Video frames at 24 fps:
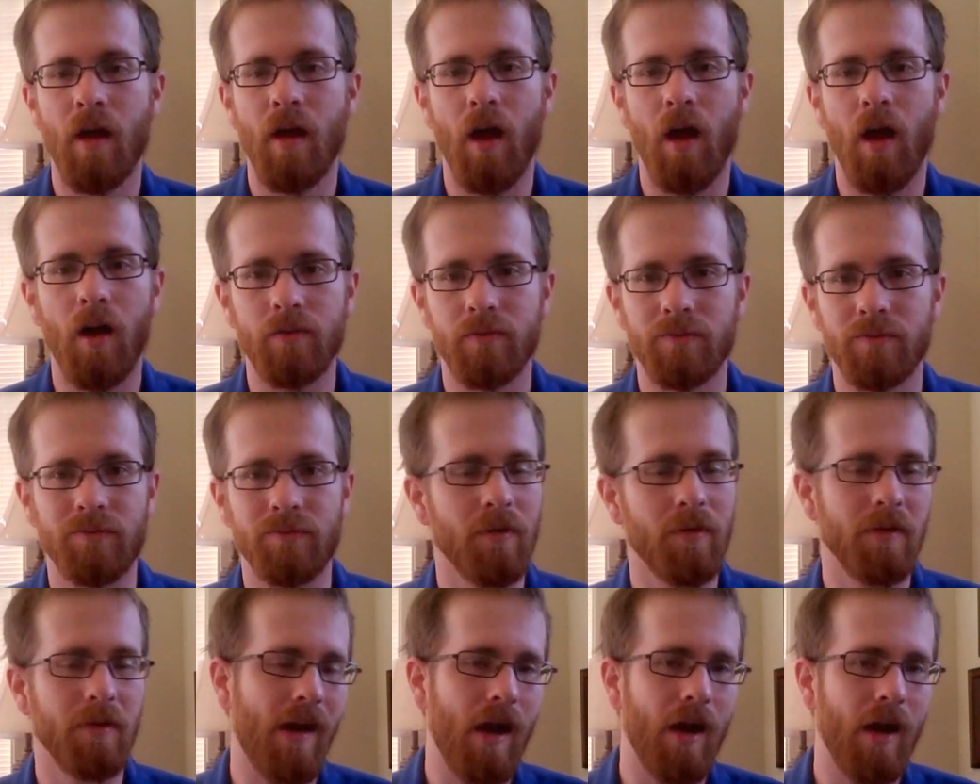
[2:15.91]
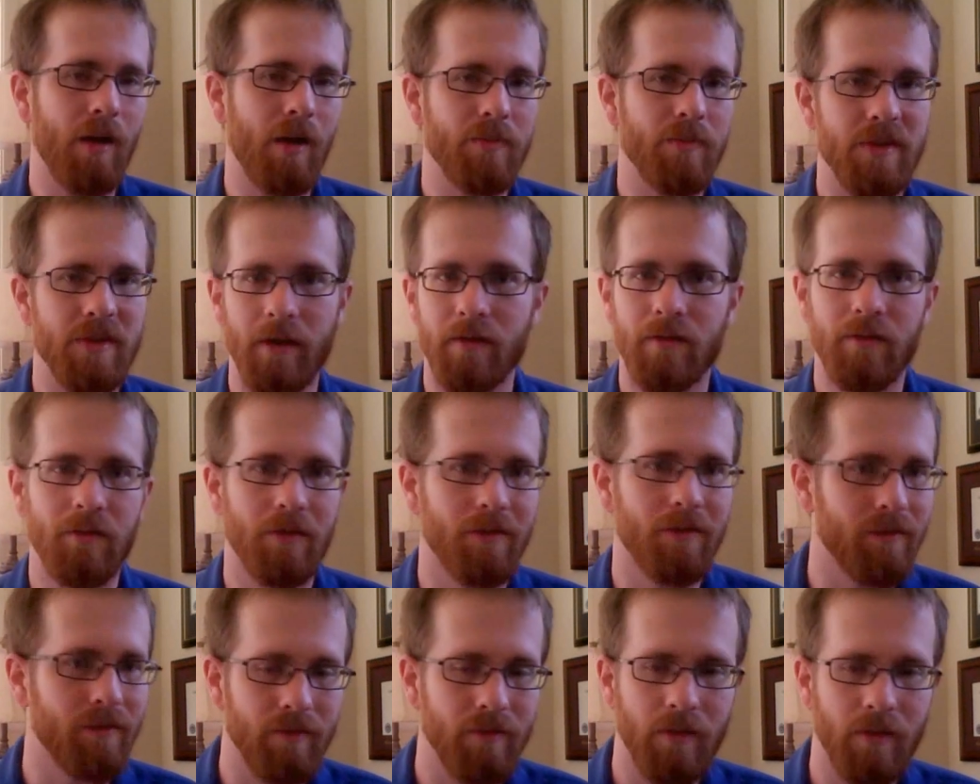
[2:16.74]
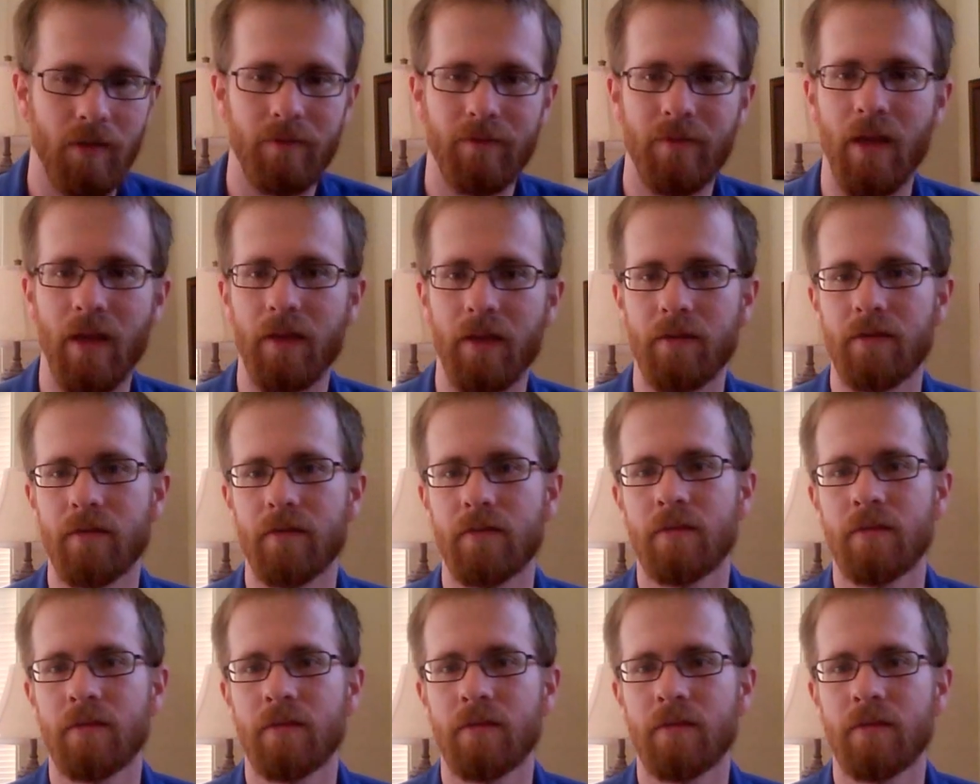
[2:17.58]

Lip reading: of an object or an event.